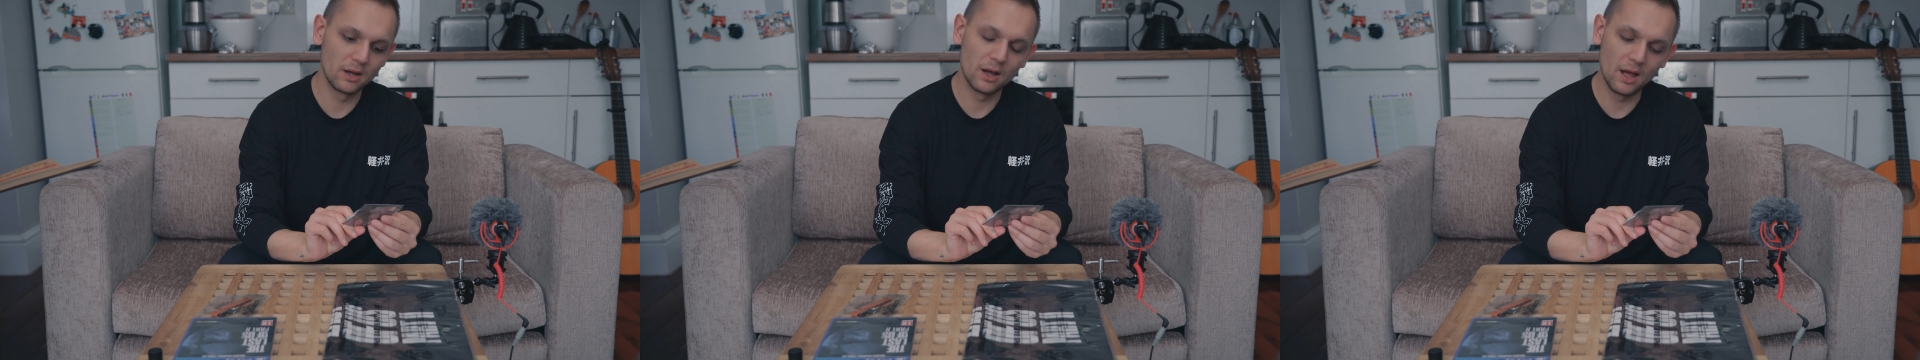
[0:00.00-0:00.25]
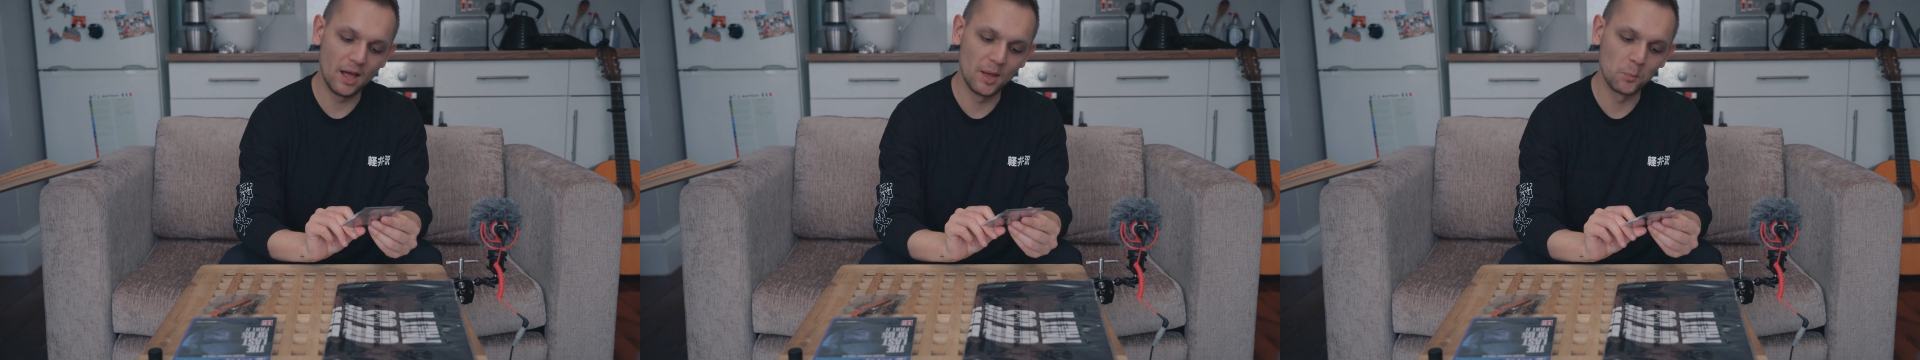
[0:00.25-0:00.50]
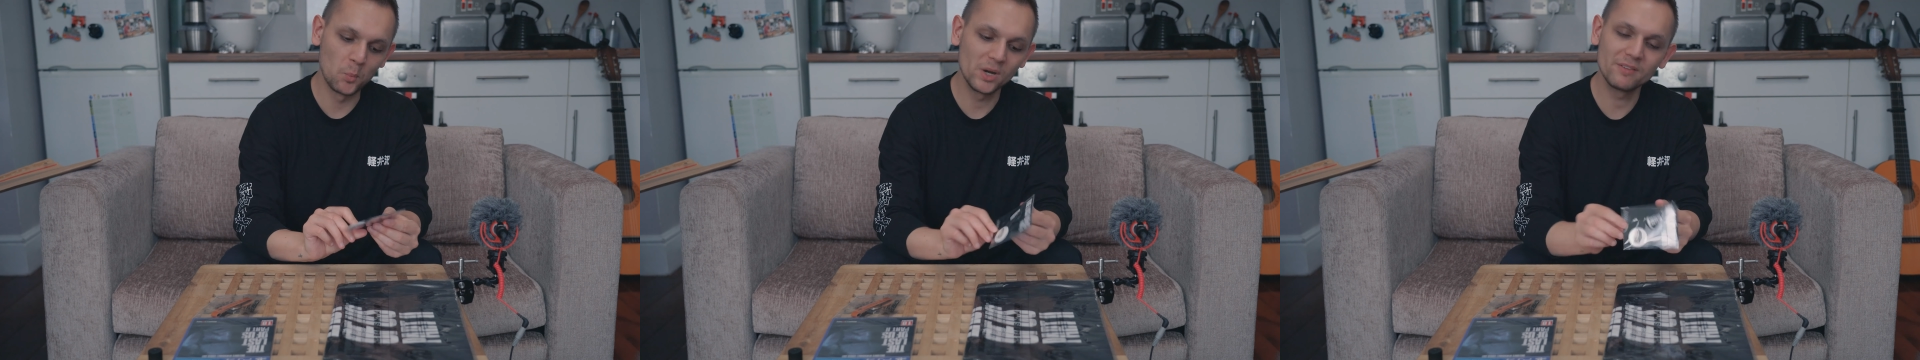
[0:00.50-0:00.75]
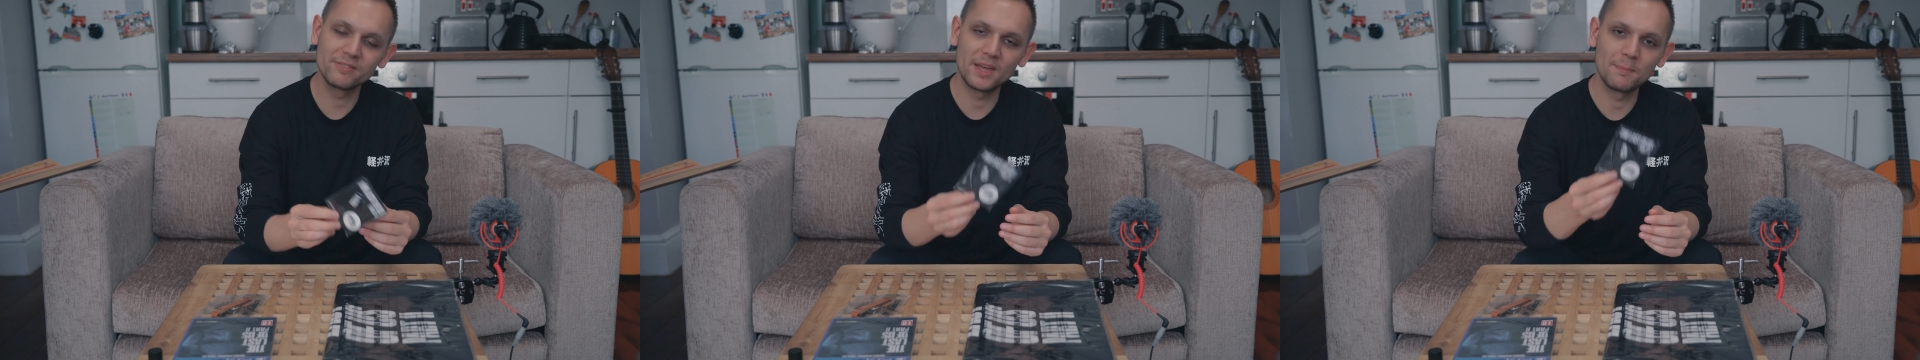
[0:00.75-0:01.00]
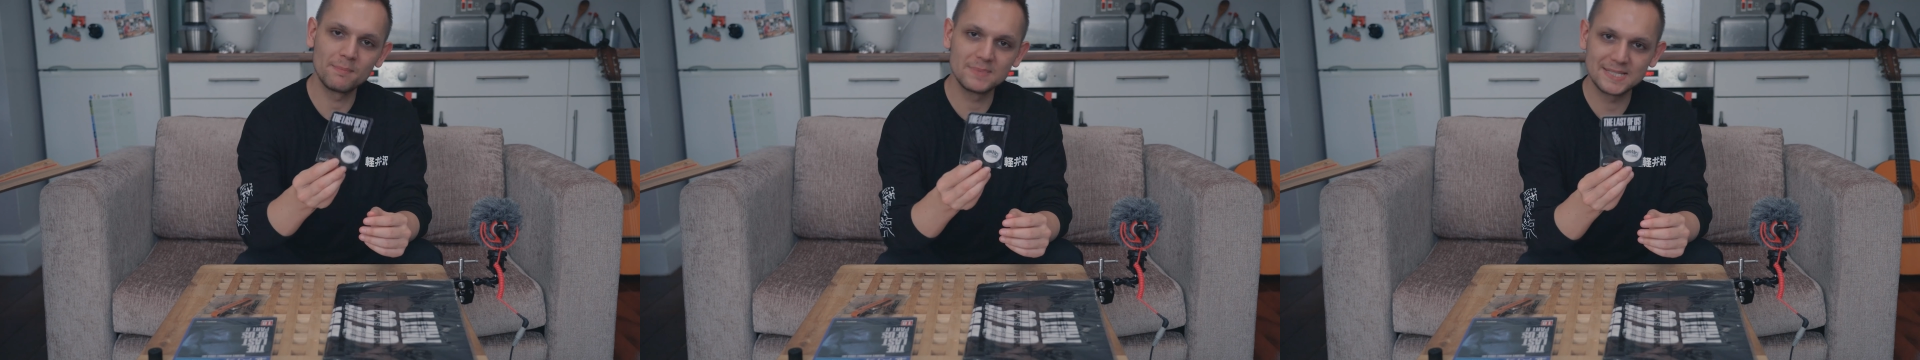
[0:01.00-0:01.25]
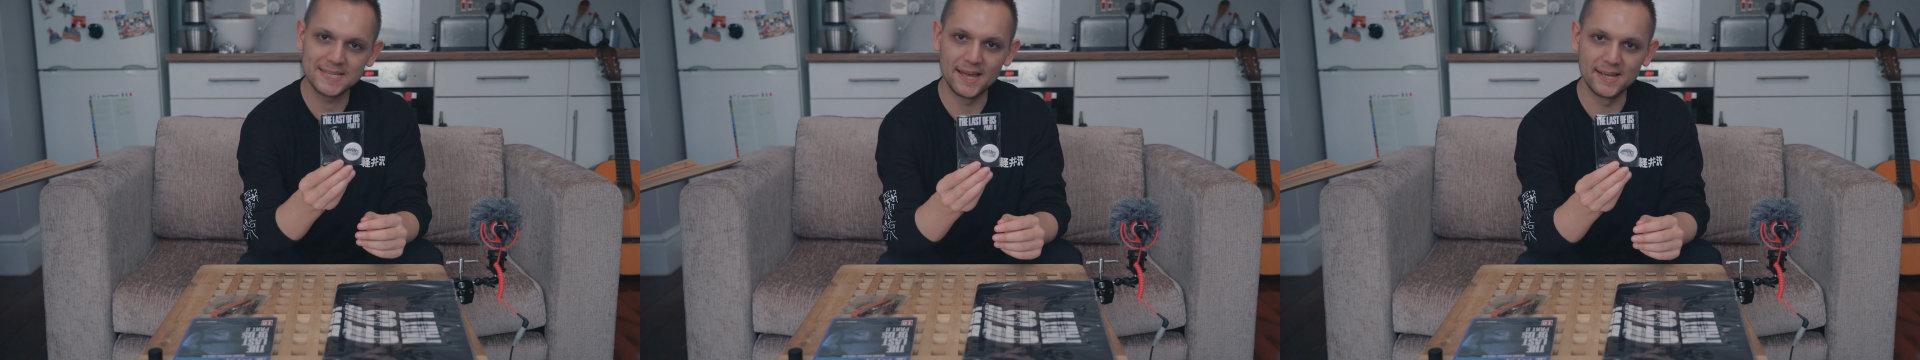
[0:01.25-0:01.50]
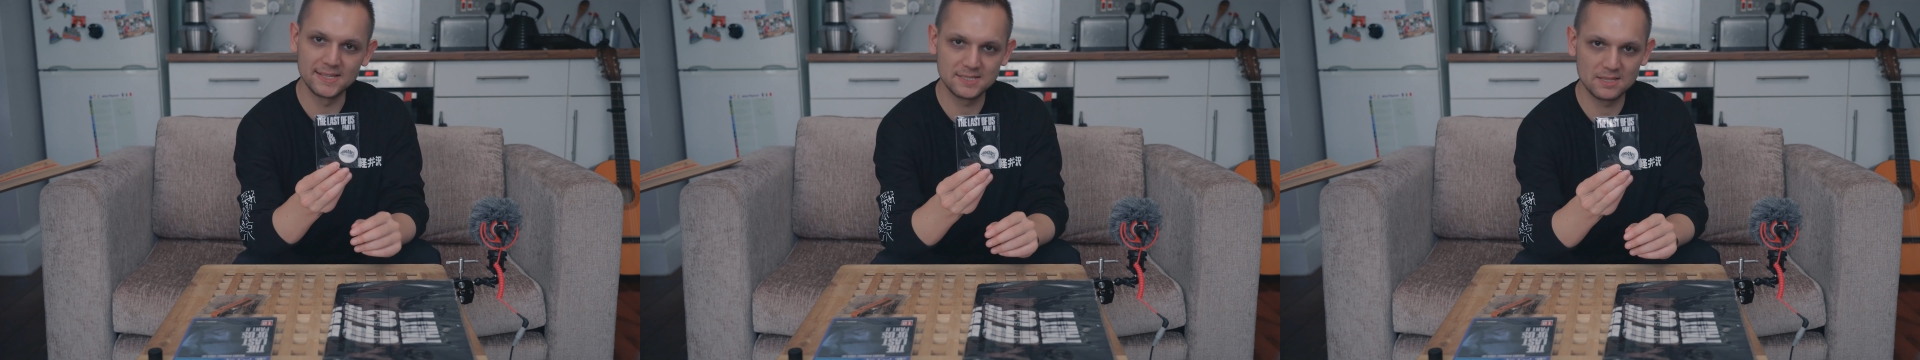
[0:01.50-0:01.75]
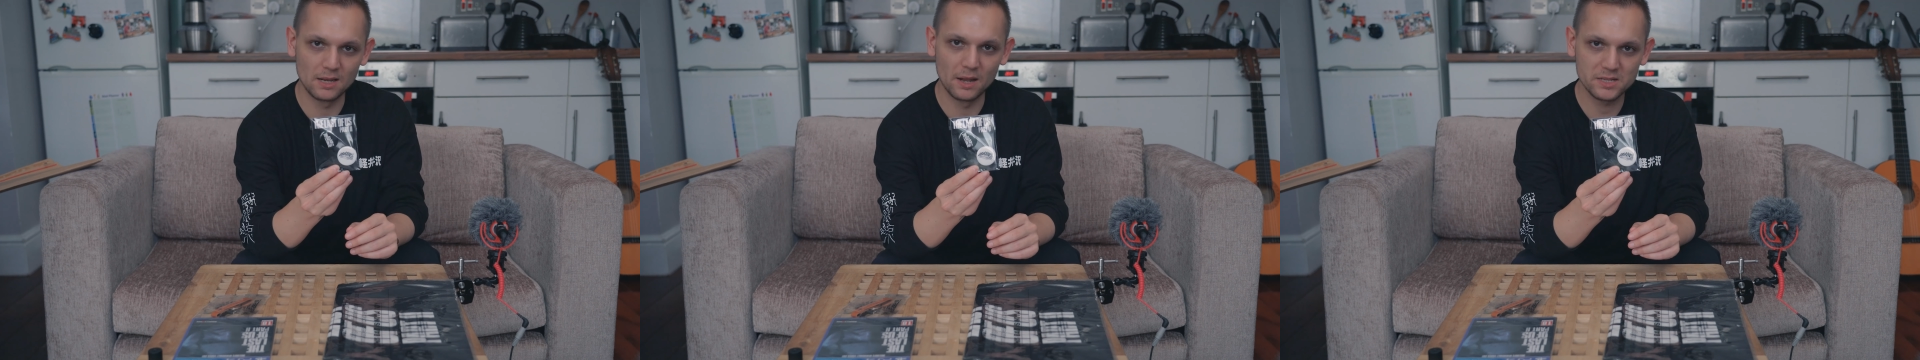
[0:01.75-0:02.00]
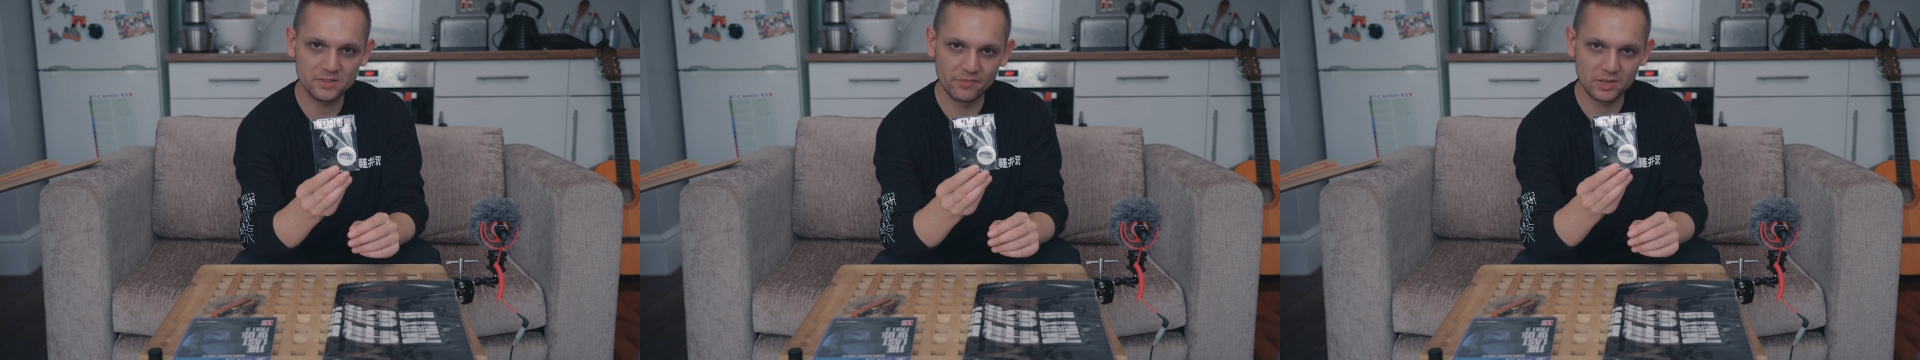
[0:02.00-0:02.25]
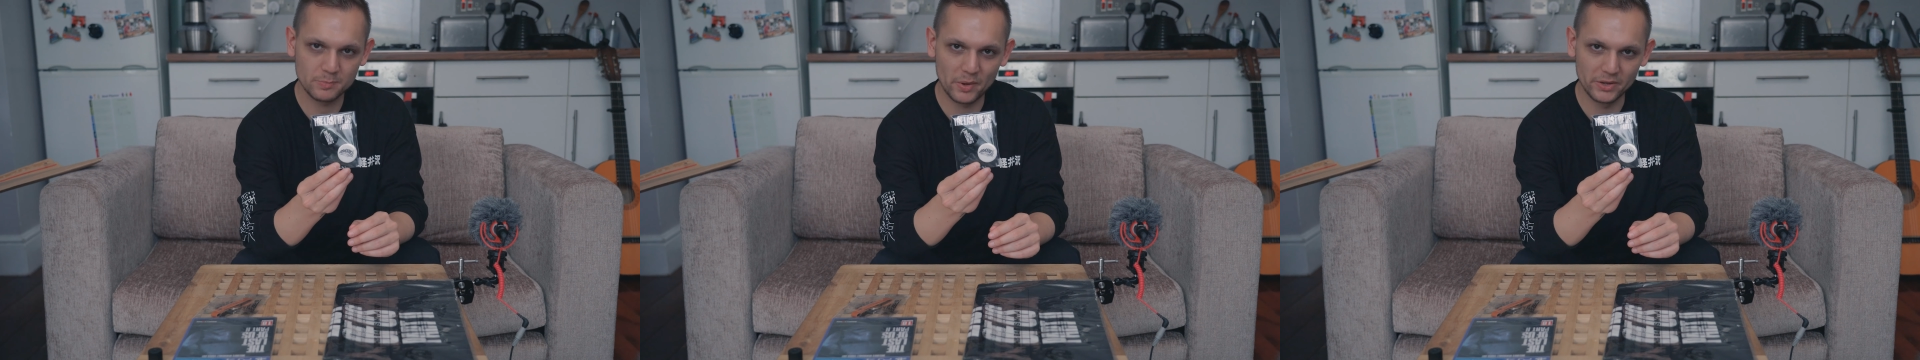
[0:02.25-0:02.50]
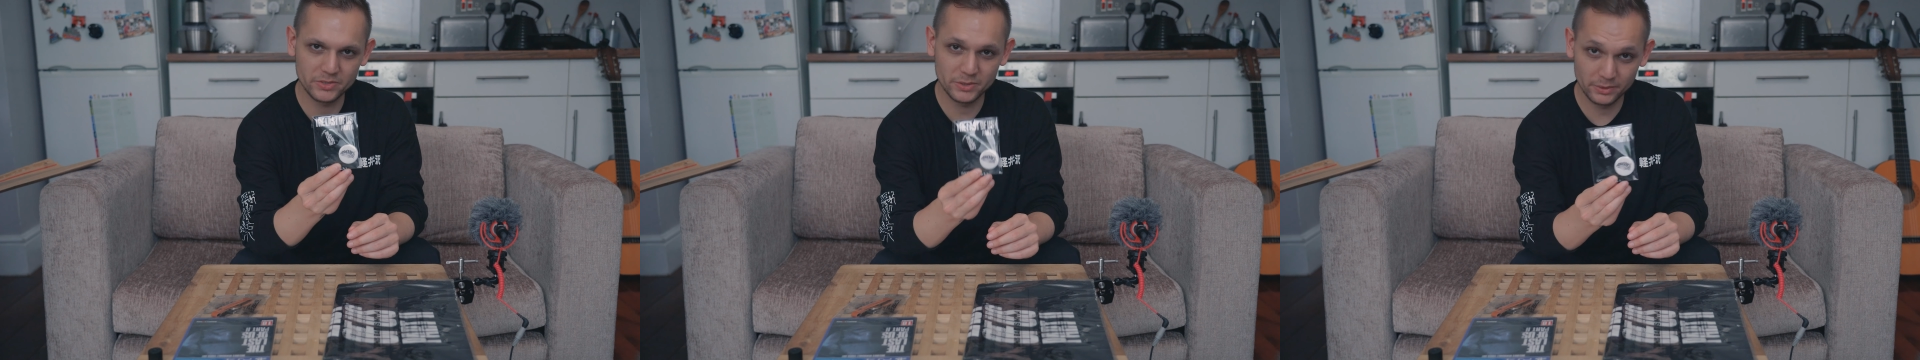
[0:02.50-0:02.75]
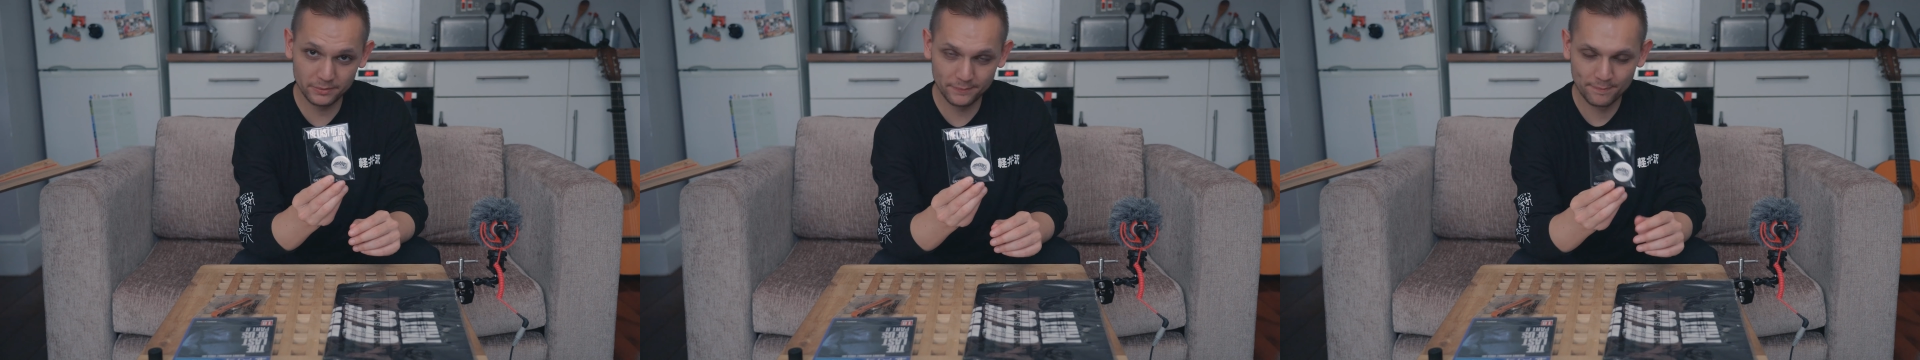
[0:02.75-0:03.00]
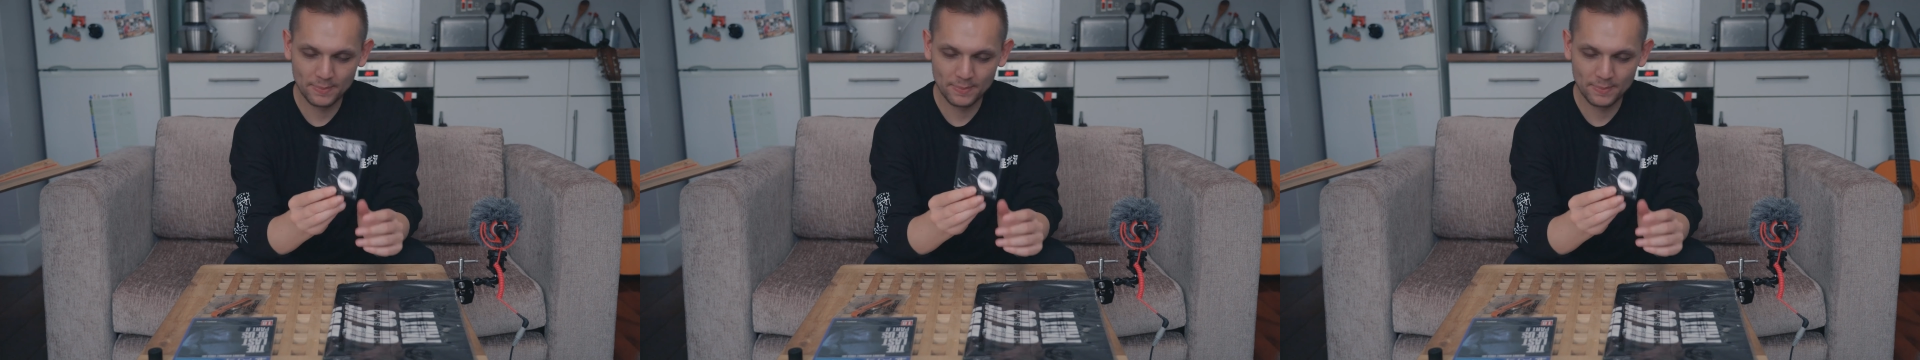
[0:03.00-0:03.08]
one of them says The Last of Us Part 2.